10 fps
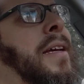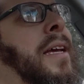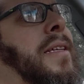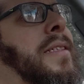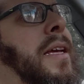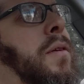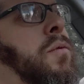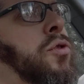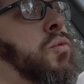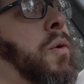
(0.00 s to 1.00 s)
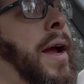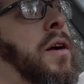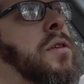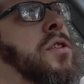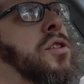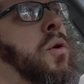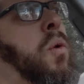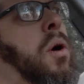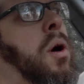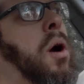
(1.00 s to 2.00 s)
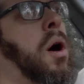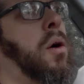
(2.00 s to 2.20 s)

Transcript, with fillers: is the record store